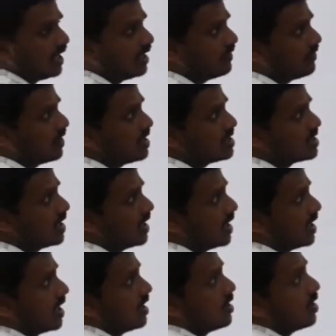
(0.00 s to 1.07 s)

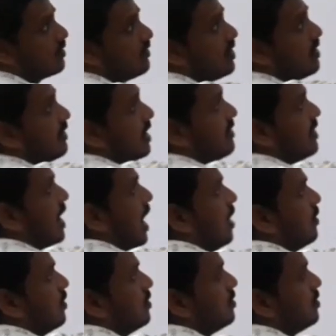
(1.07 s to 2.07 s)
differentiating, here vy we have.